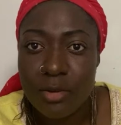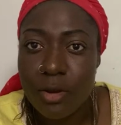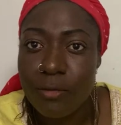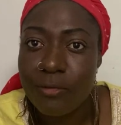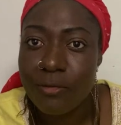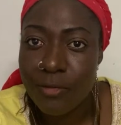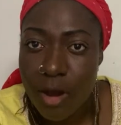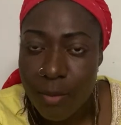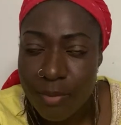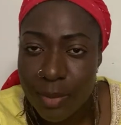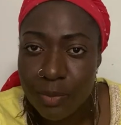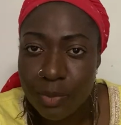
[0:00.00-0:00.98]
of 4
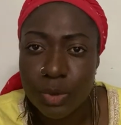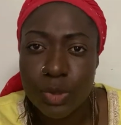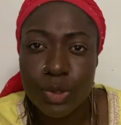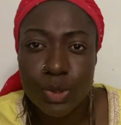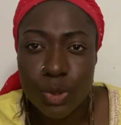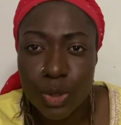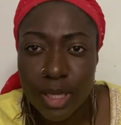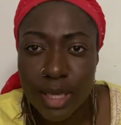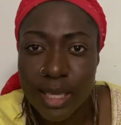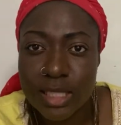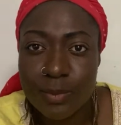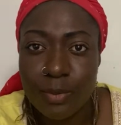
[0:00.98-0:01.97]
people, 2
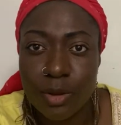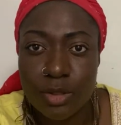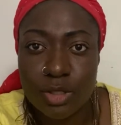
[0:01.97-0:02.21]
kids plus